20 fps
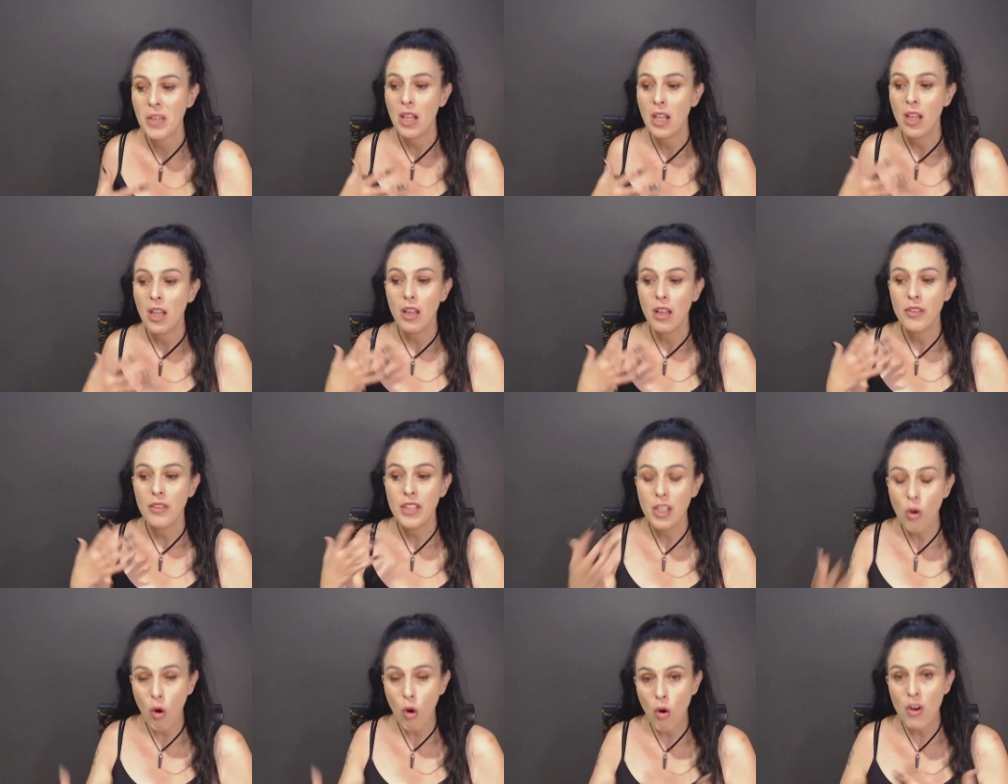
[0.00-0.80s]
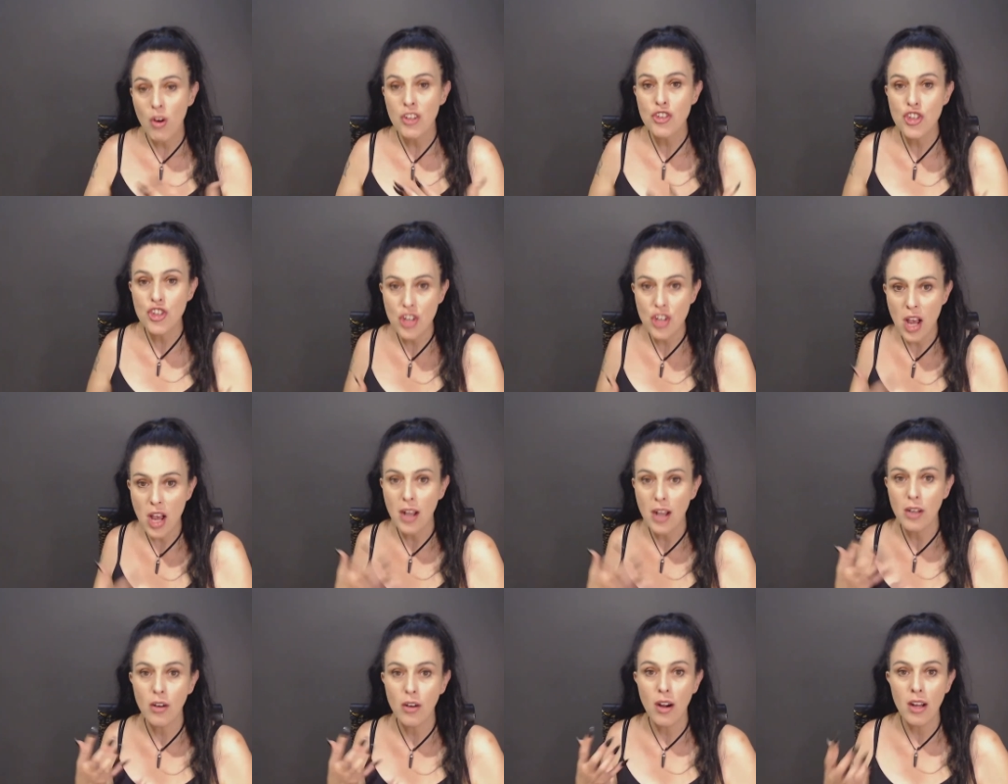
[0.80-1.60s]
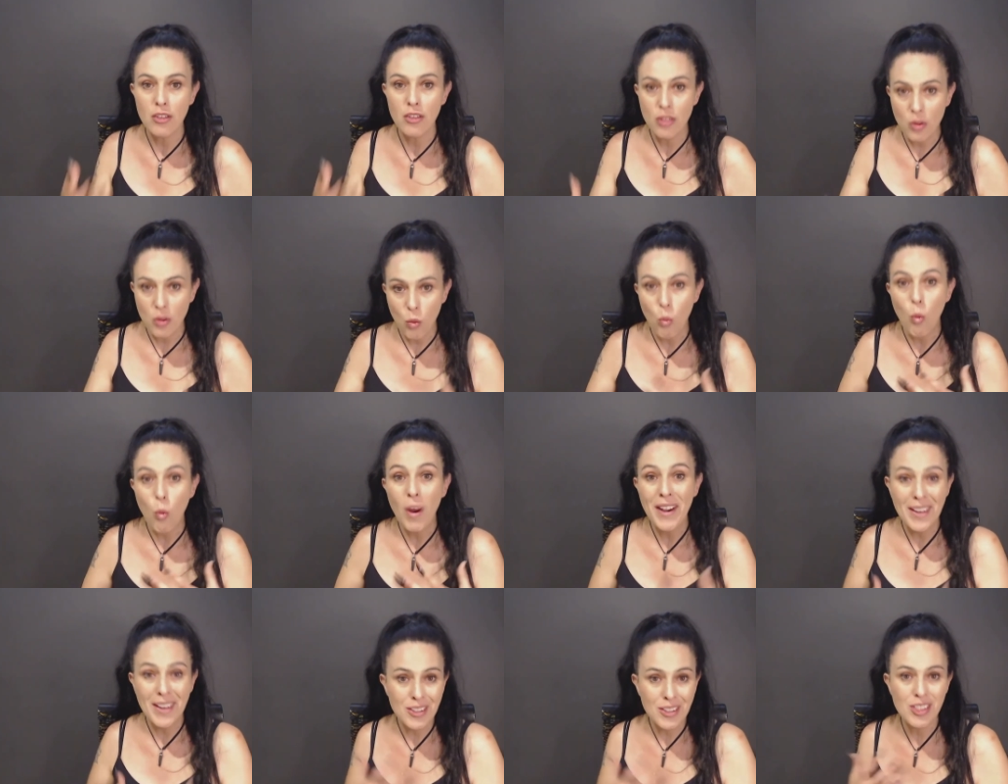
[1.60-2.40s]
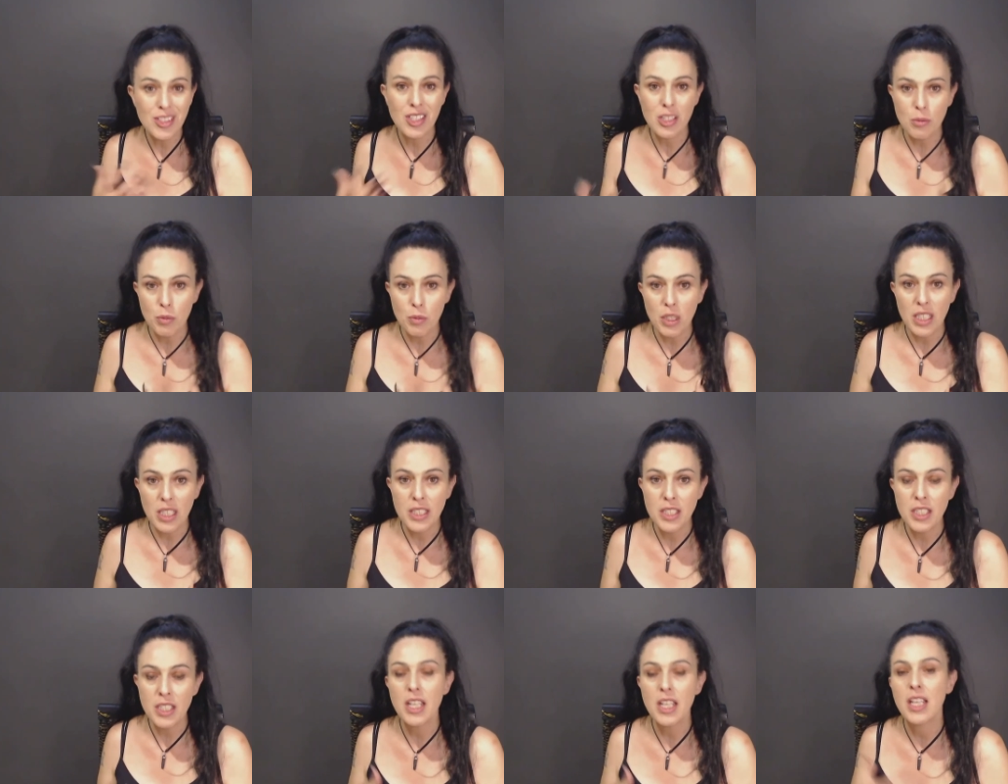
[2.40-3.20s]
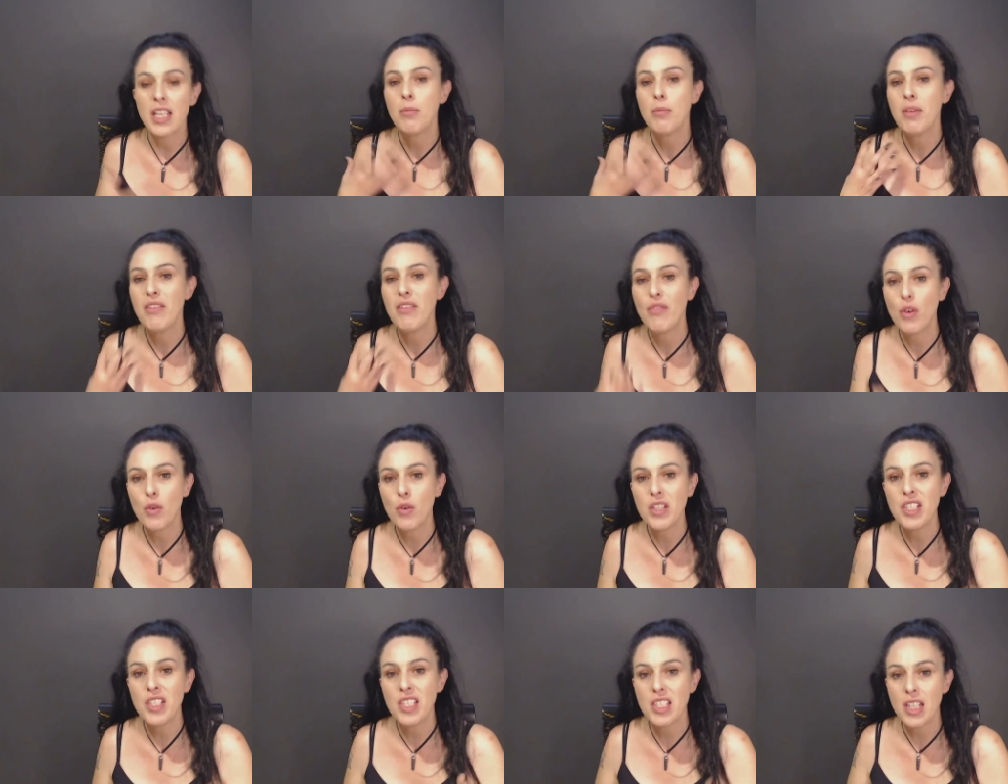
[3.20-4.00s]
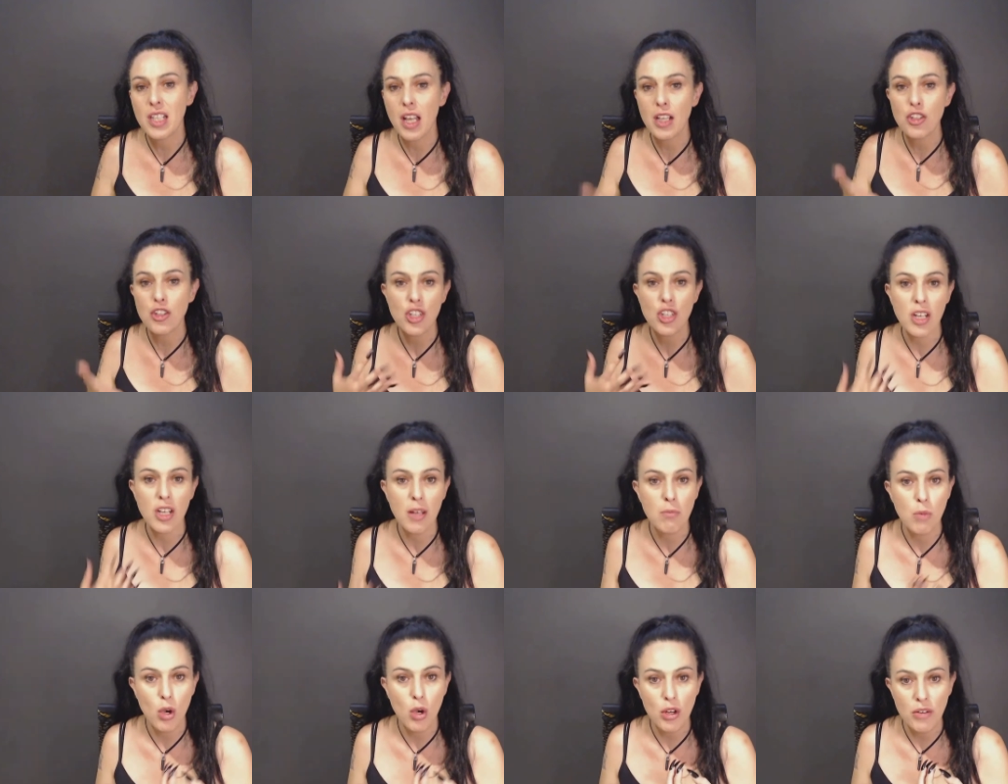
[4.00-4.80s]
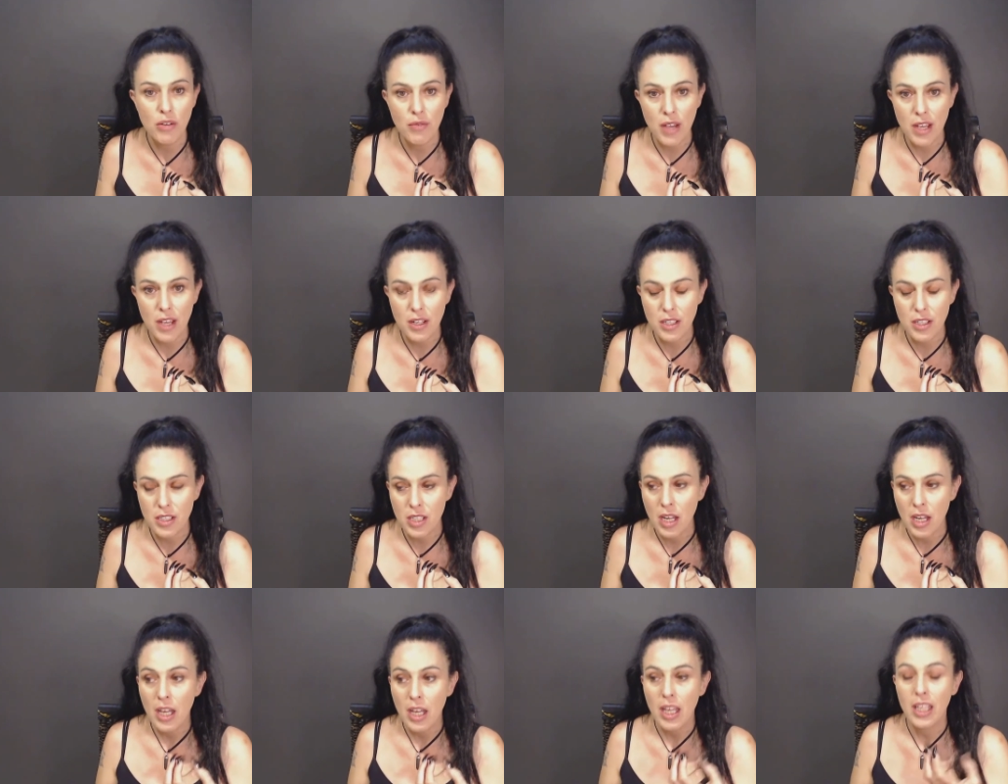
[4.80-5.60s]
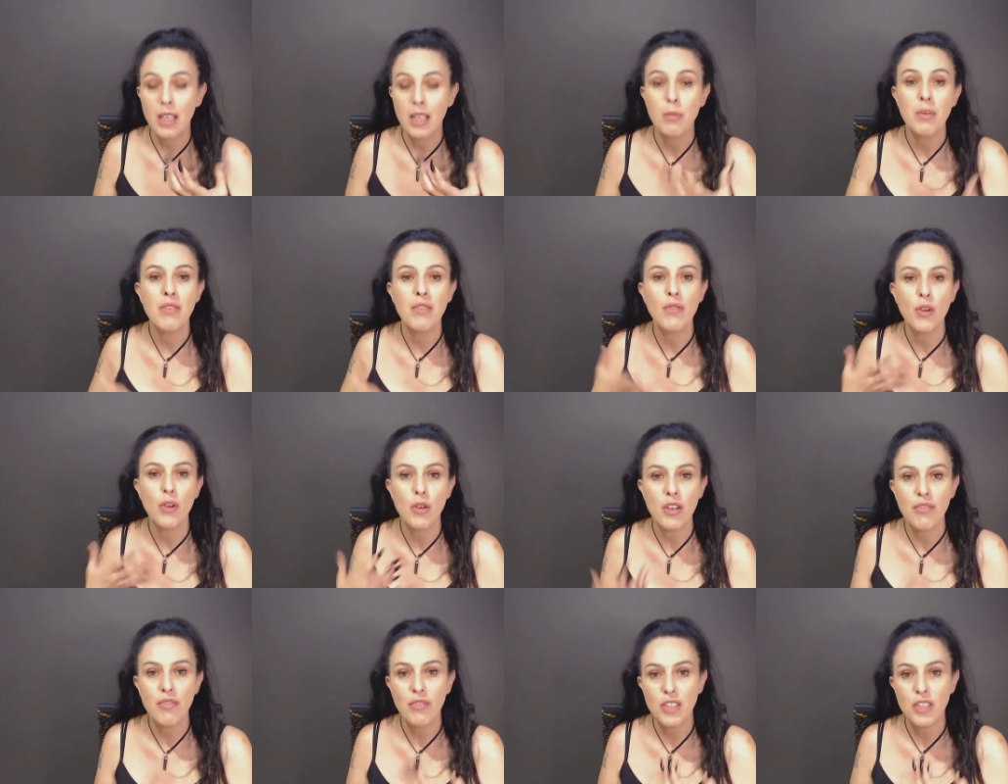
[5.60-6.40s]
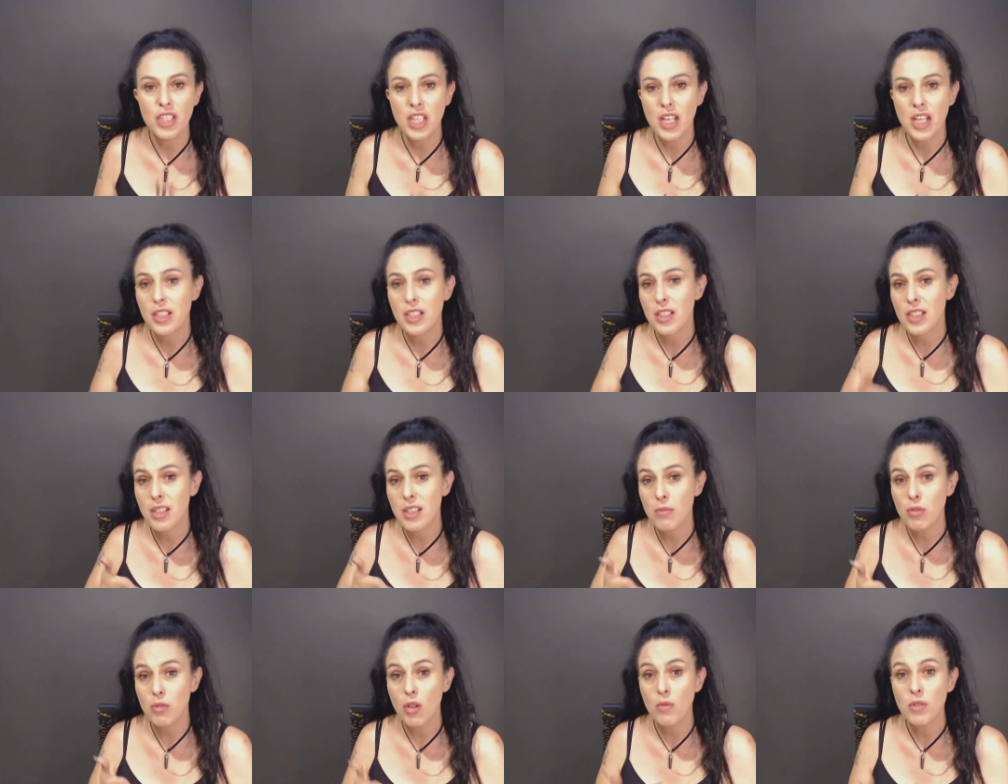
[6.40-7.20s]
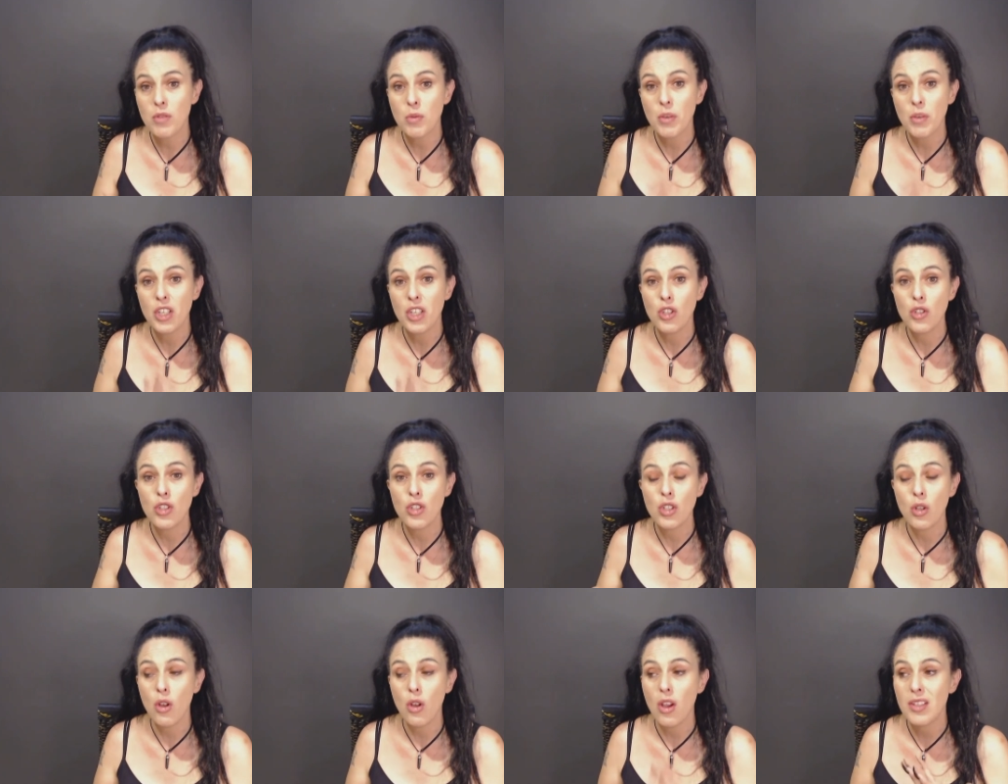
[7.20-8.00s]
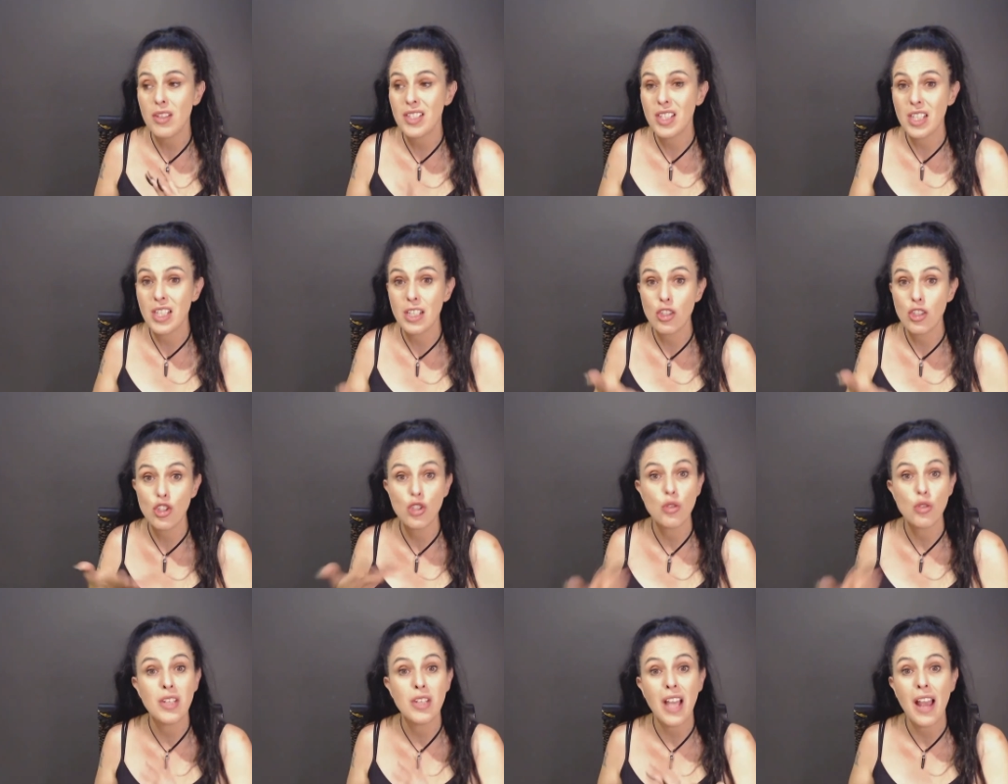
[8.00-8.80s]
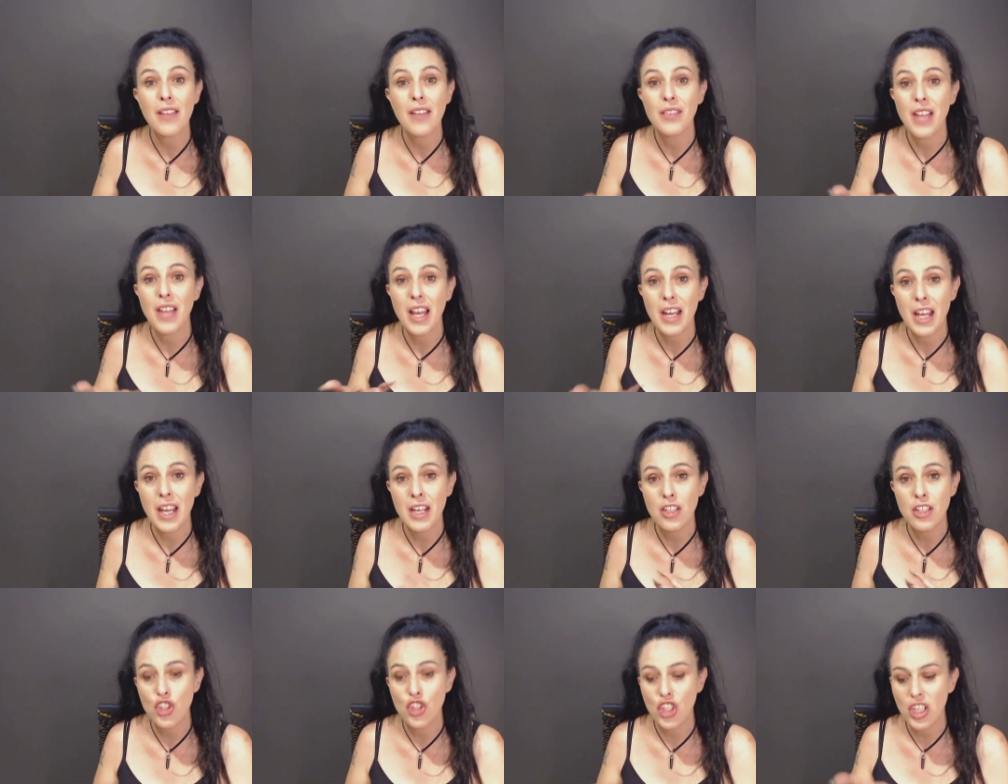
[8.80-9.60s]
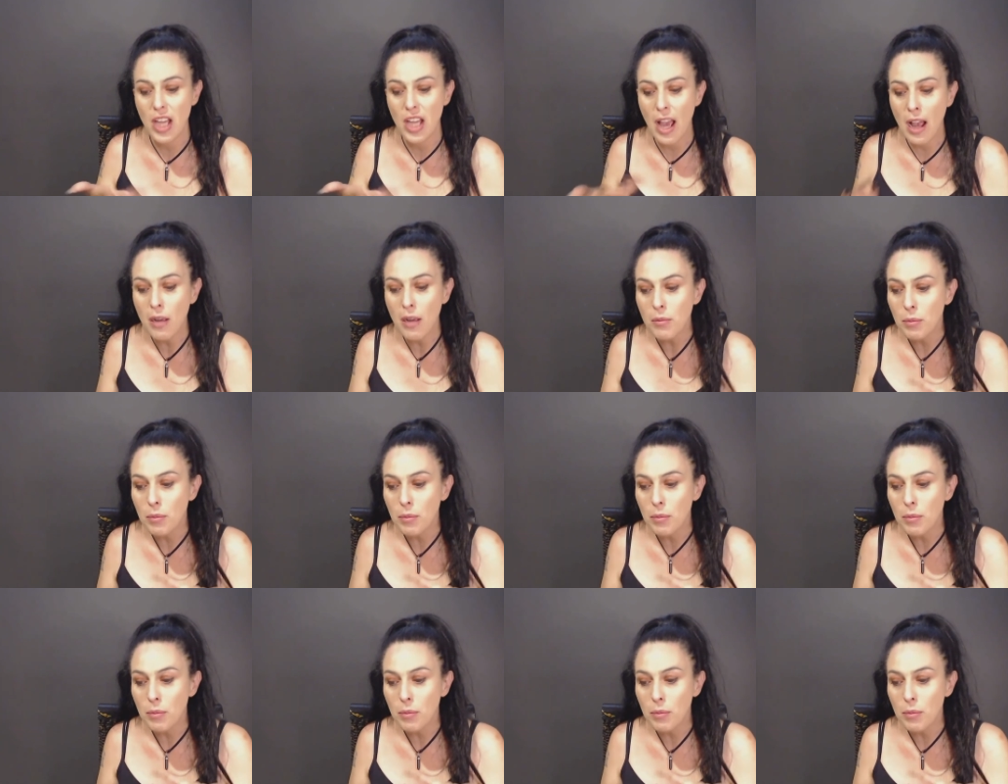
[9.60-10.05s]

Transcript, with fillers: The orange chakra, when it's depleted, it can be very sluggish and unmotivated. It can be very fatigued, and sometimes we can utilize things to gain that energy up.